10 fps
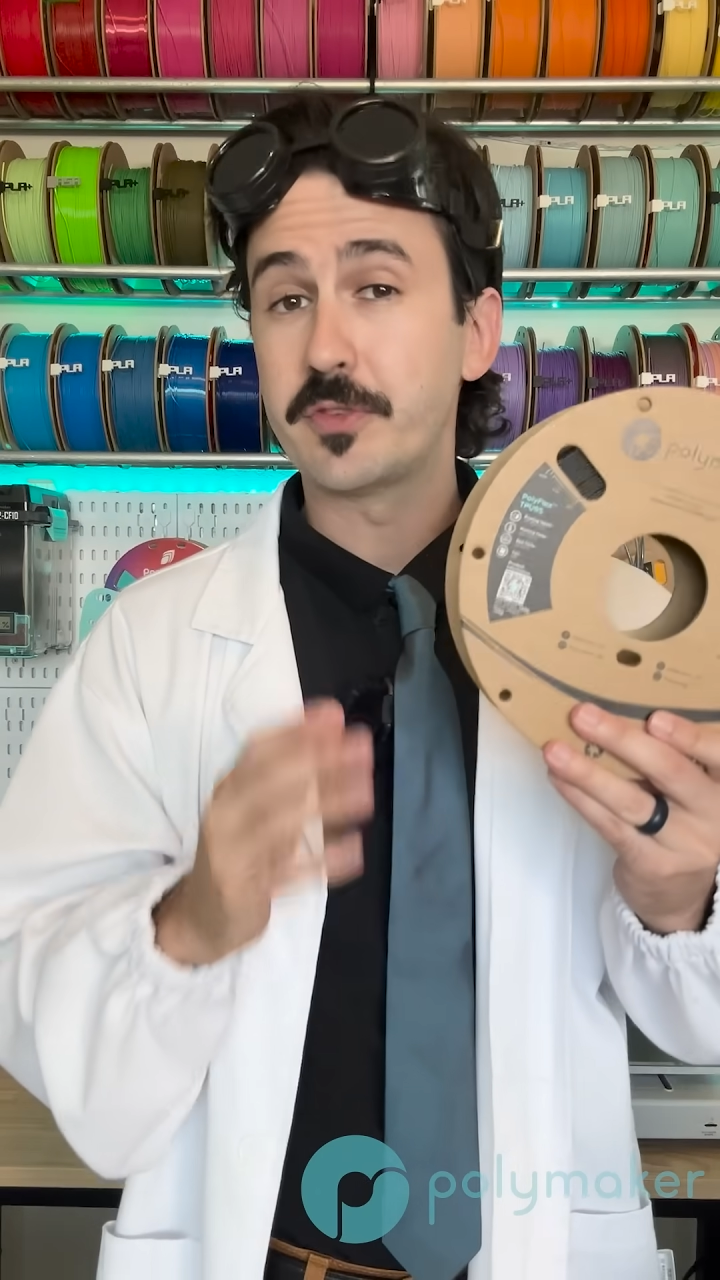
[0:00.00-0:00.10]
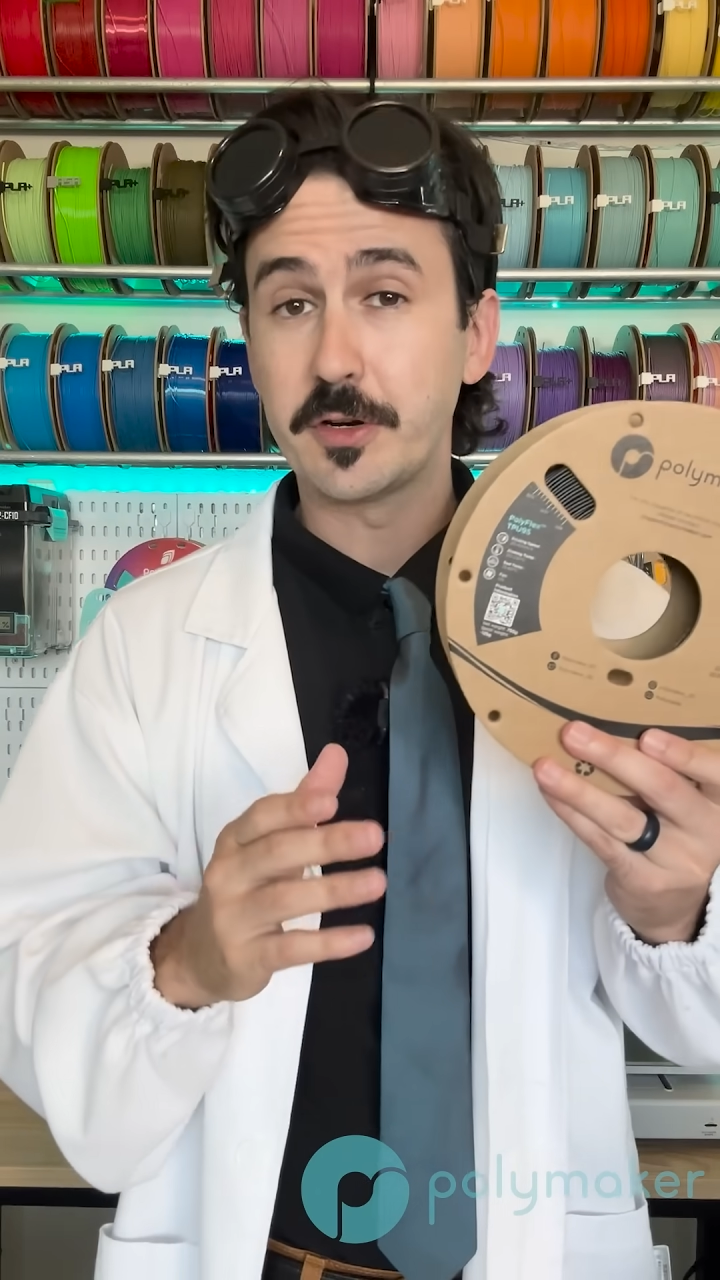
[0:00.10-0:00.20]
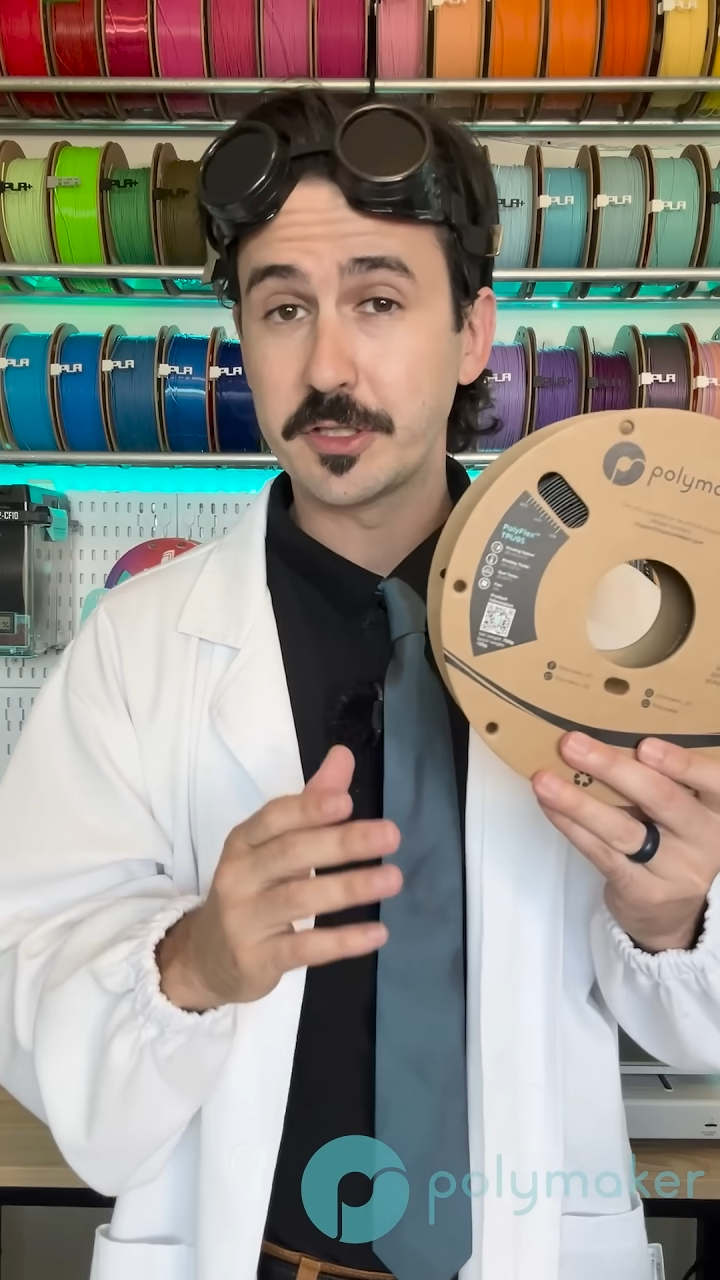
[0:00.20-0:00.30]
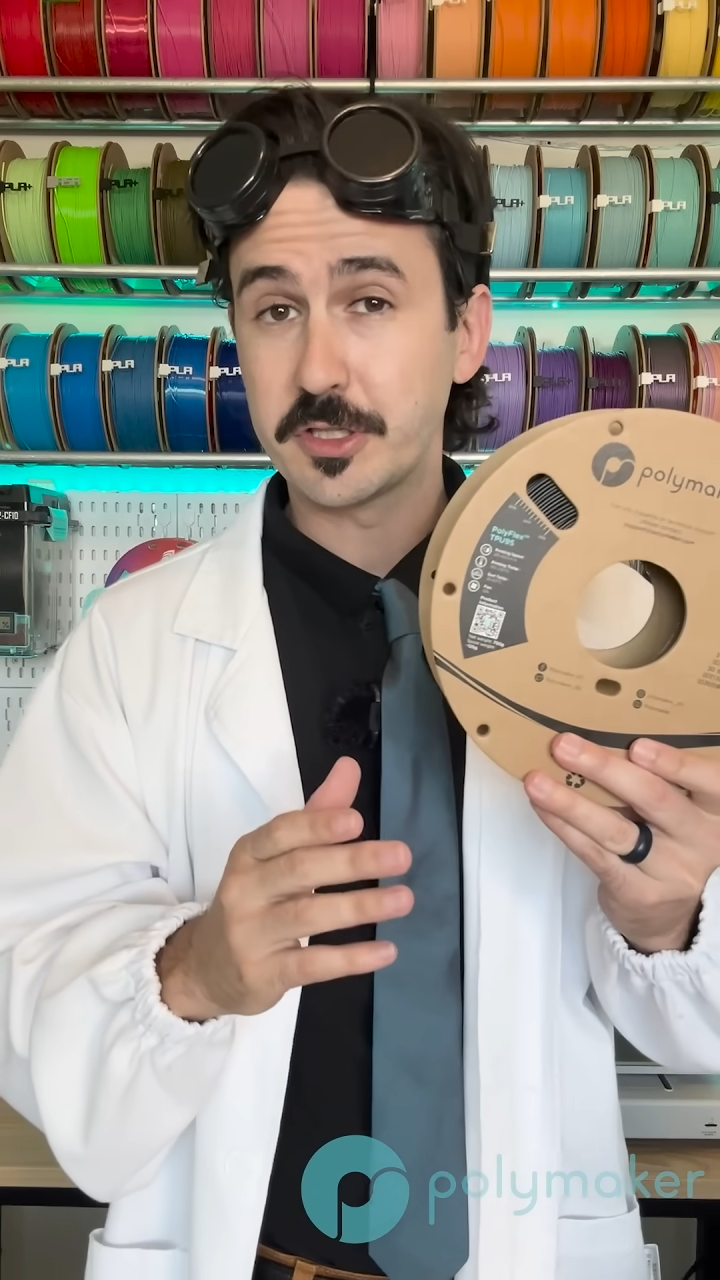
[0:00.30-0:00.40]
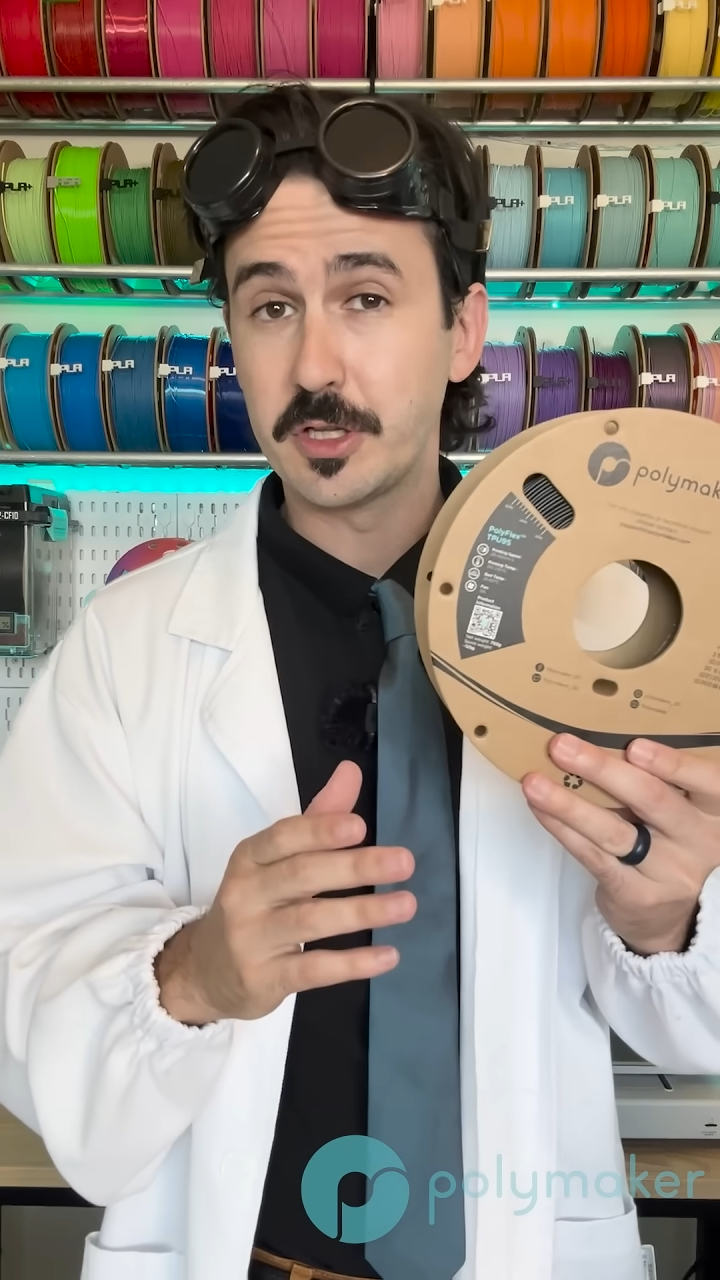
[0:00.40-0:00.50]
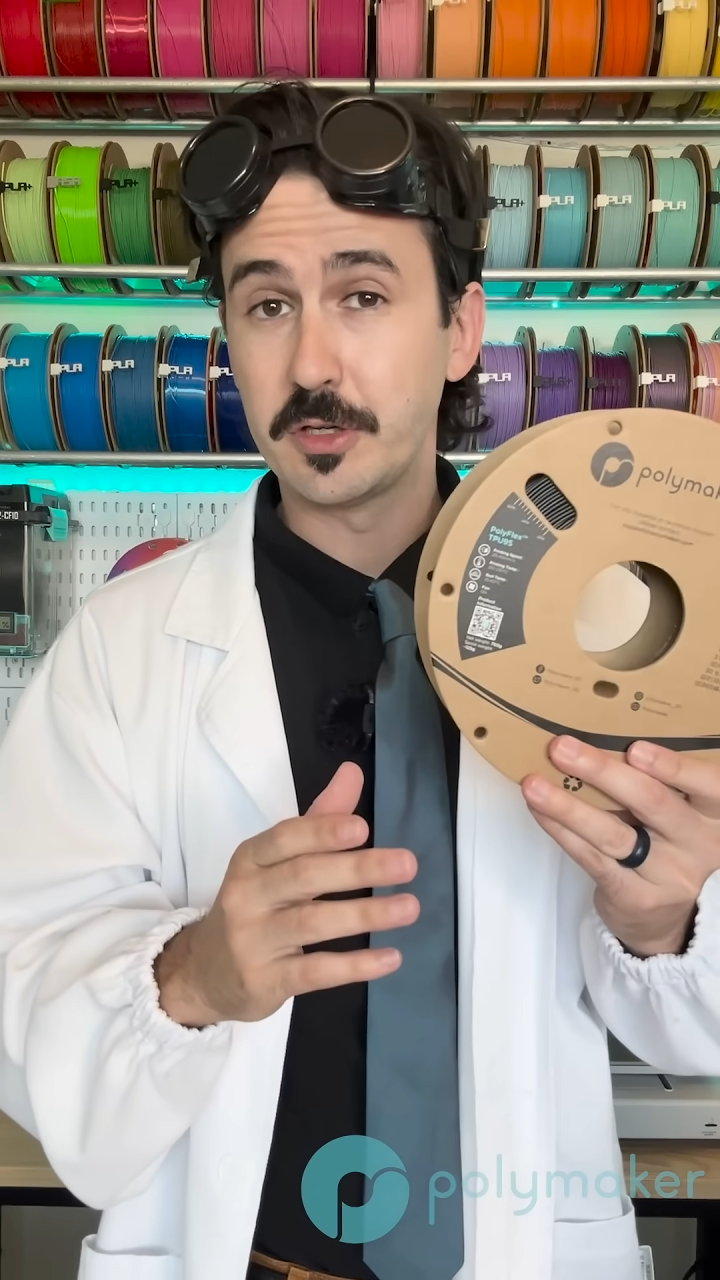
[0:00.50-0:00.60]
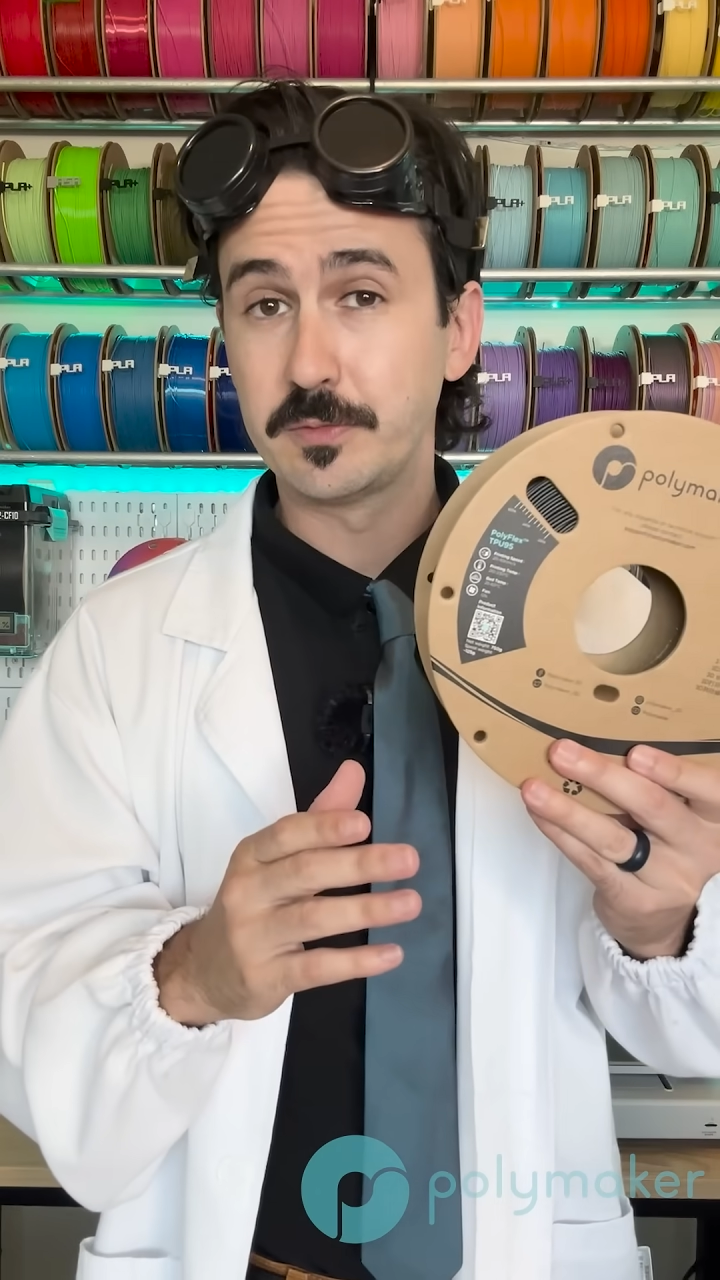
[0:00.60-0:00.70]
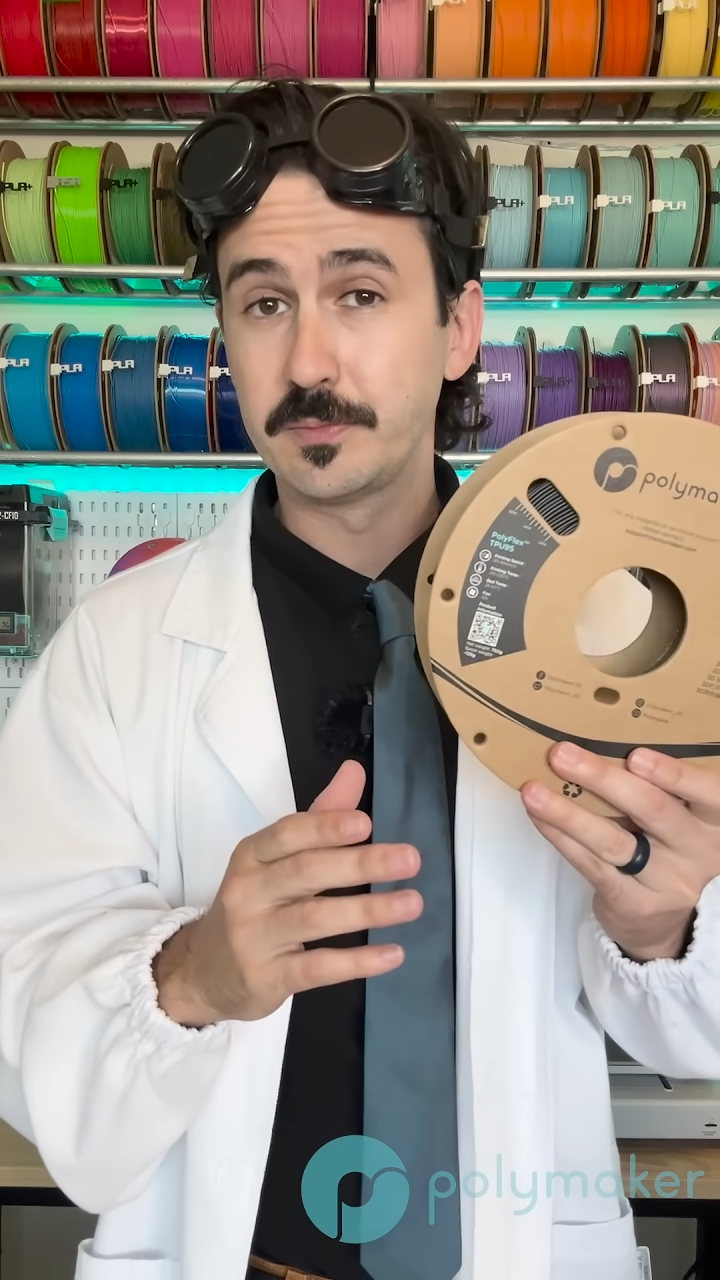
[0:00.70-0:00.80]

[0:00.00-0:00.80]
very slow.